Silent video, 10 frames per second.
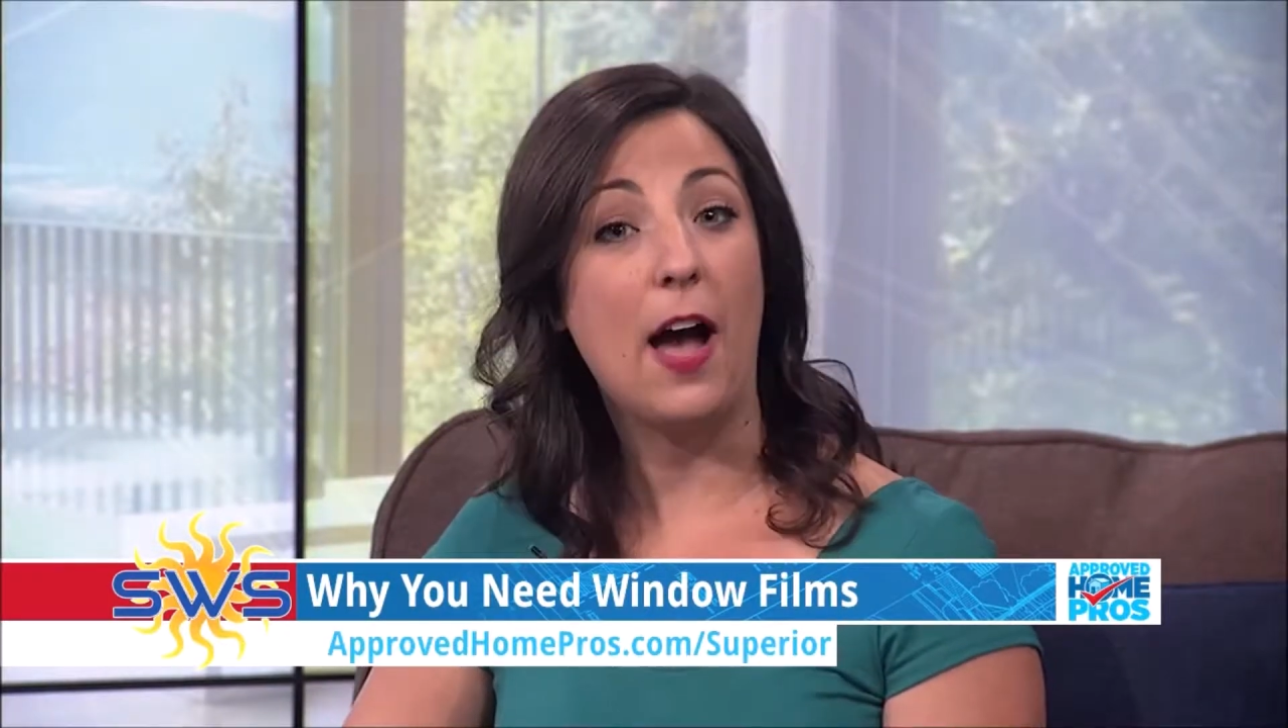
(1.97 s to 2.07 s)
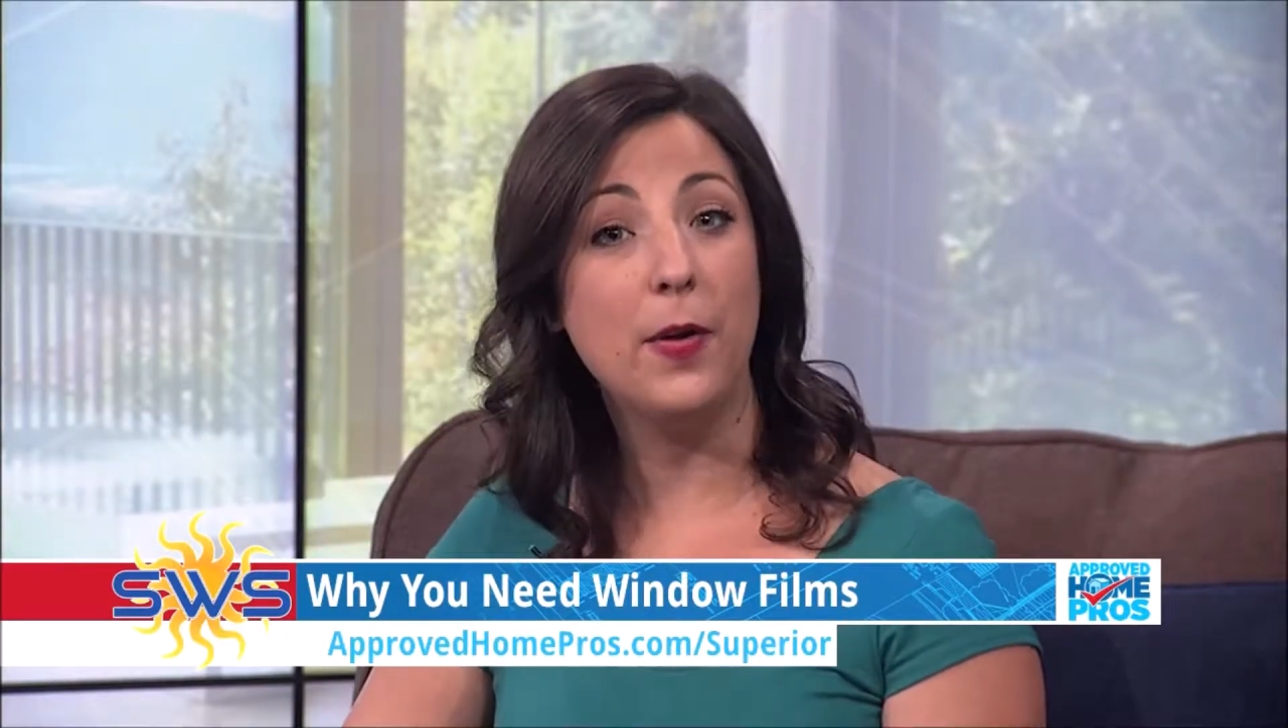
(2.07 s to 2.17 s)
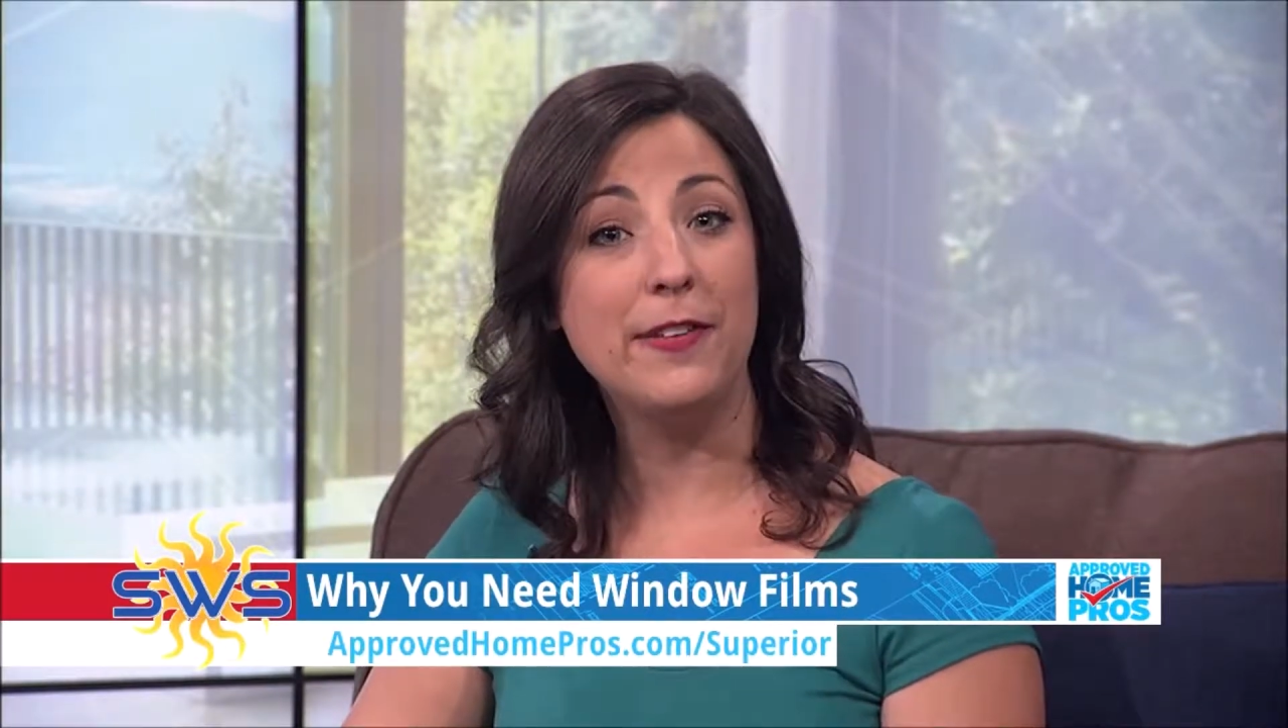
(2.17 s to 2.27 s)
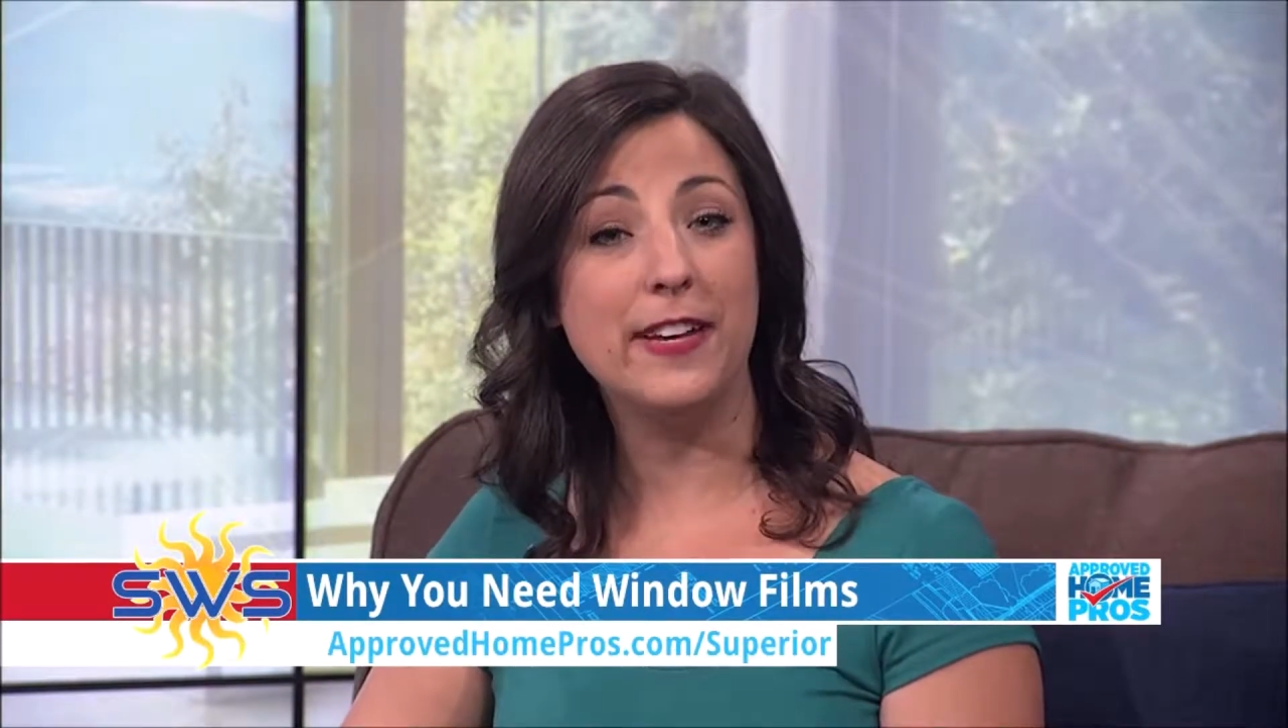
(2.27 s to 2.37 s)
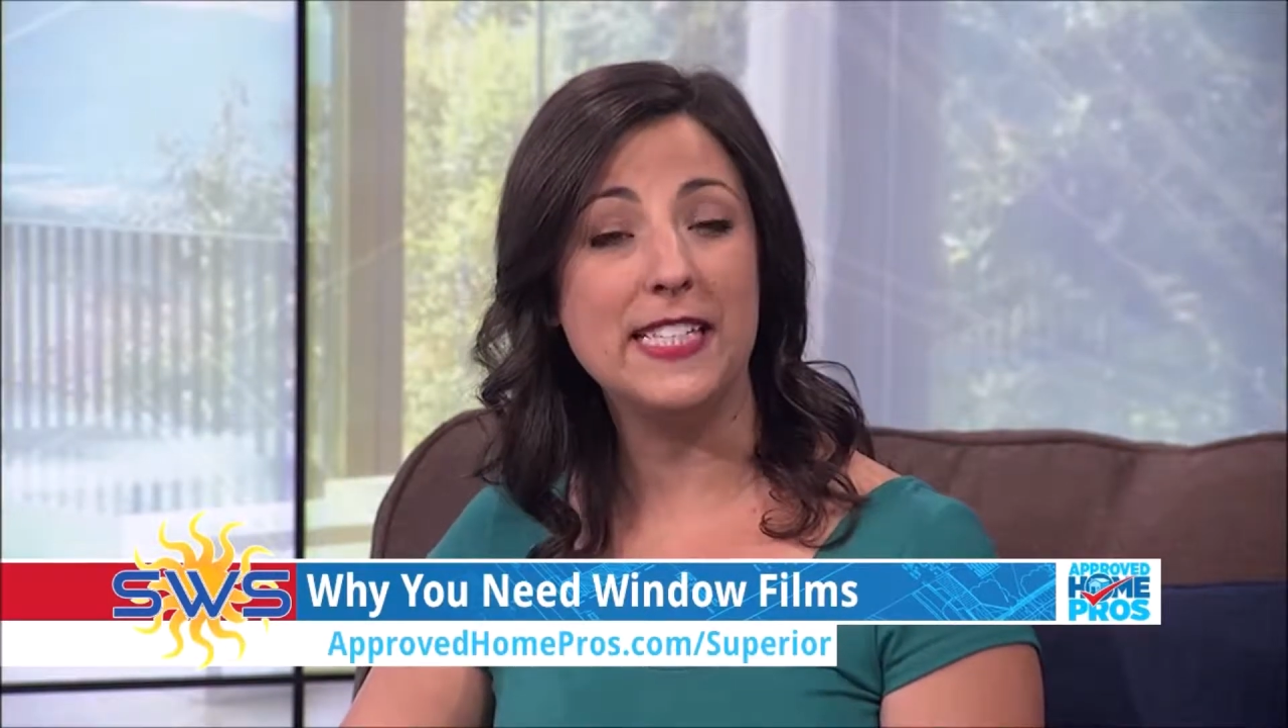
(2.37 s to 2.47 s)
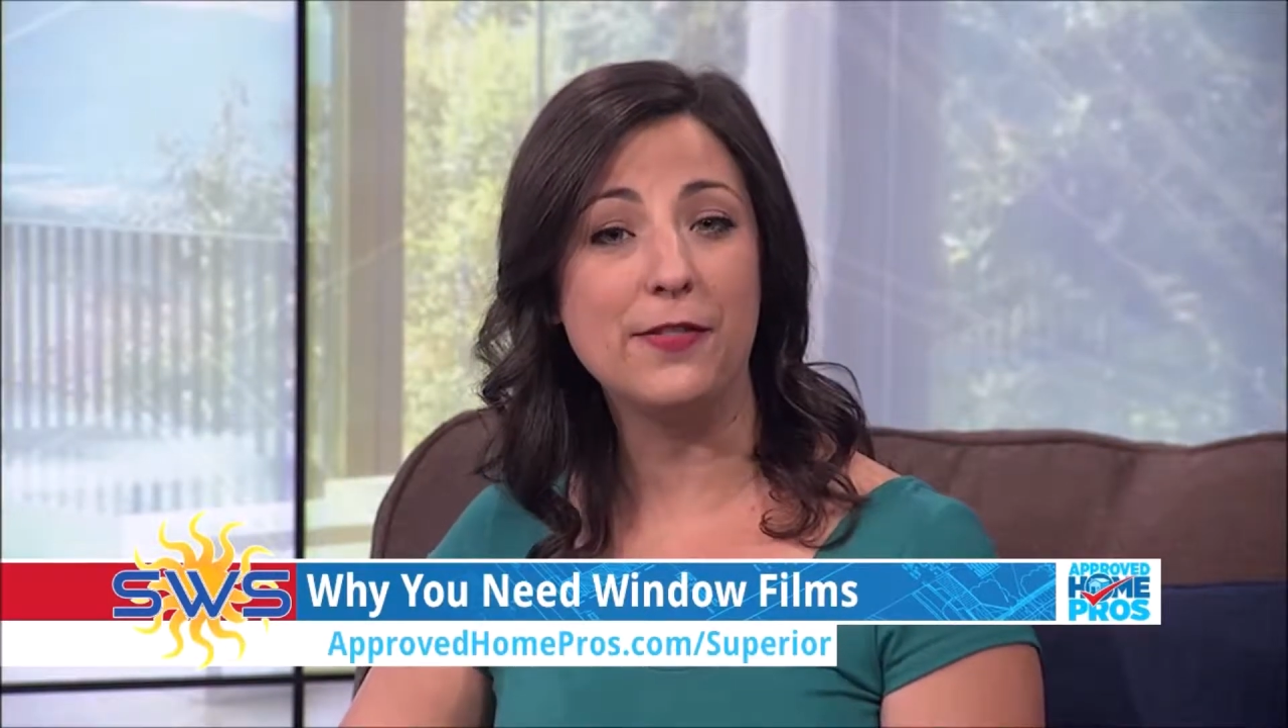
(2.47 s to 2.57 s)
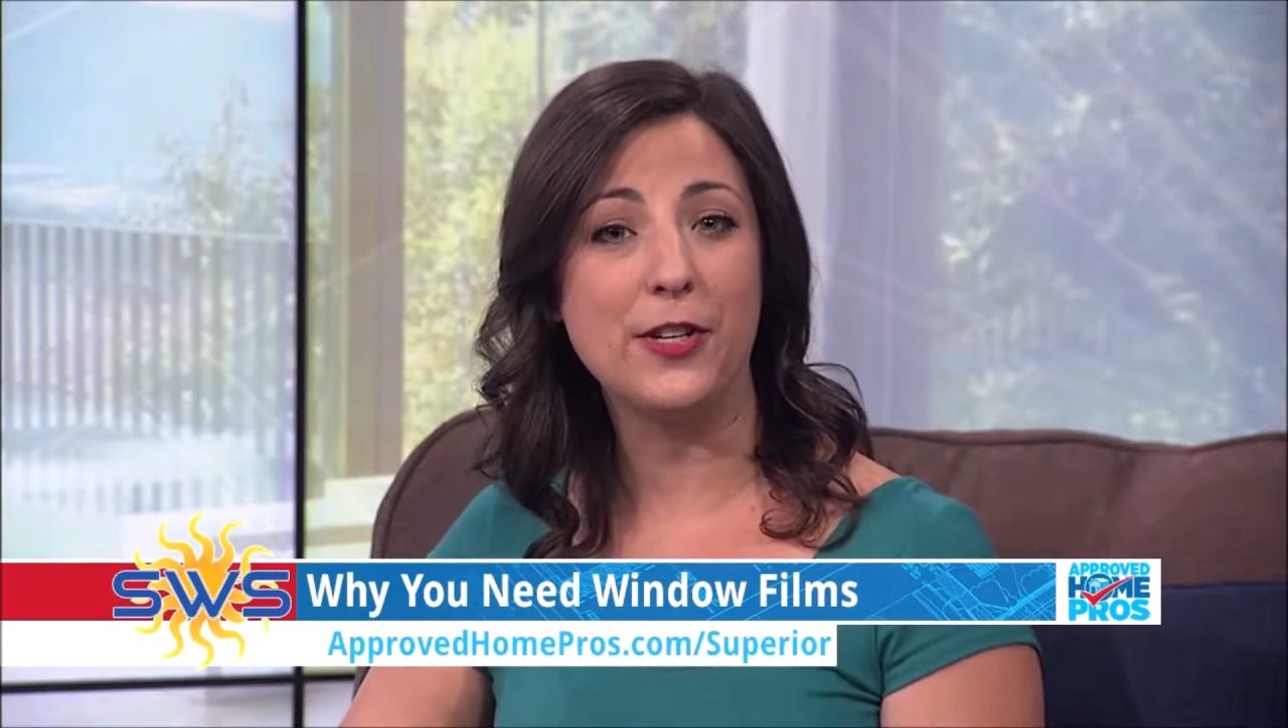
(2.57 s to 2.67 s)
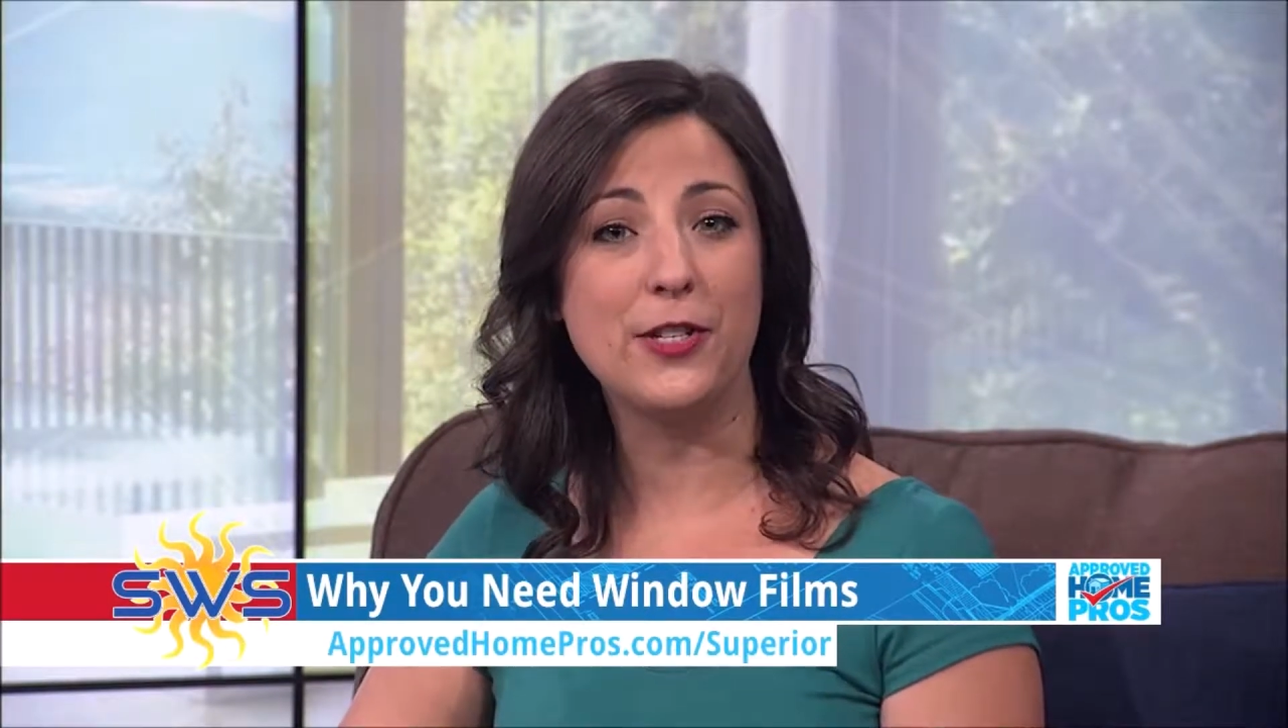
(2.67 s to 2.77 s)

invasive